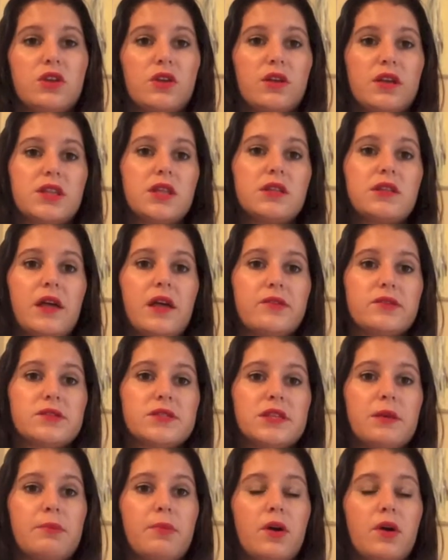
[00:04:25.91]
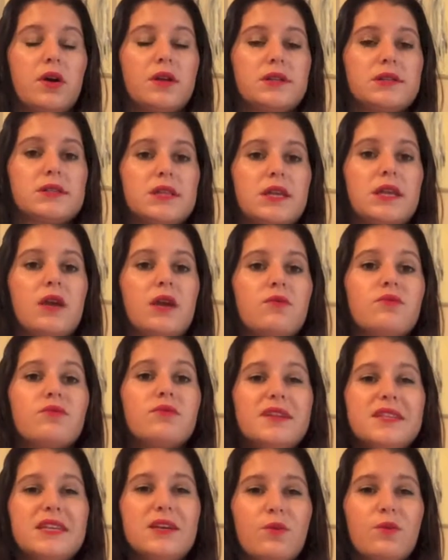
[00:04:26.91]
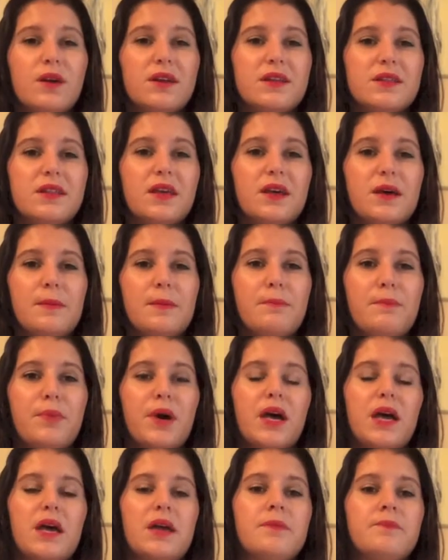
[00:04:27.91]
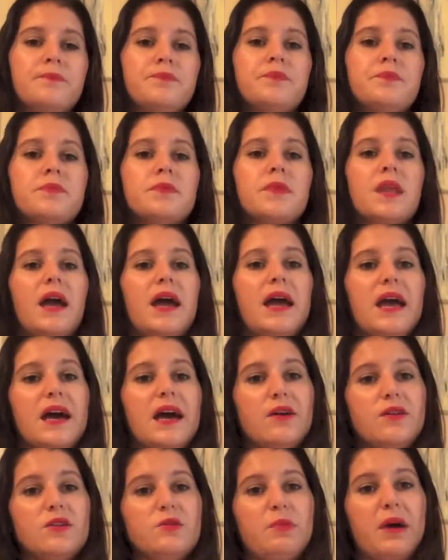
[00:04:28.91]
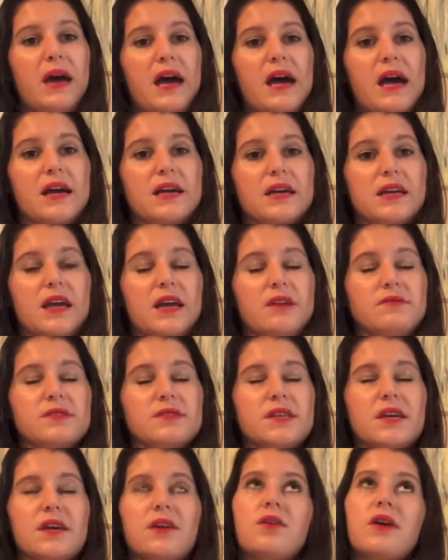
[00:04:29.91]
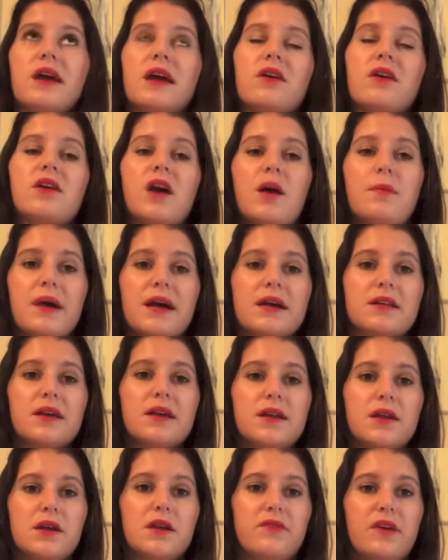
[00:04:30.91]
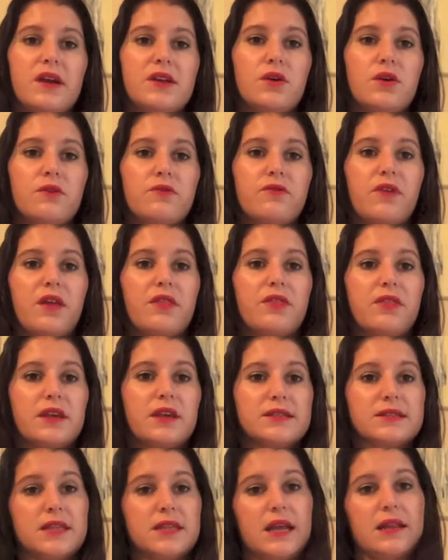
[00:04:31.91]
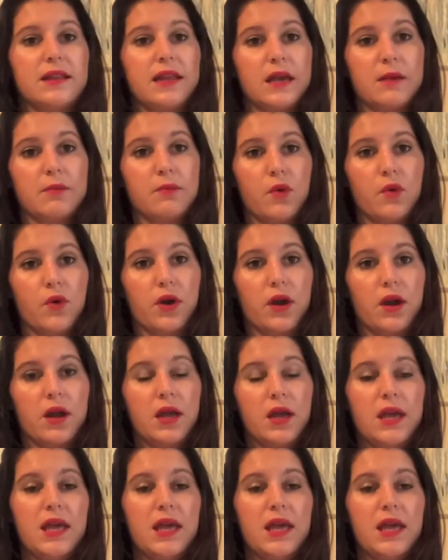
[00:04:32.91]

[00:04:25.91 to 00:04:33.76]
They're like the leather slip-ons, and I really wanted them, but I held back, and I was like, okay, I'll come back later if I don't find things that I like more.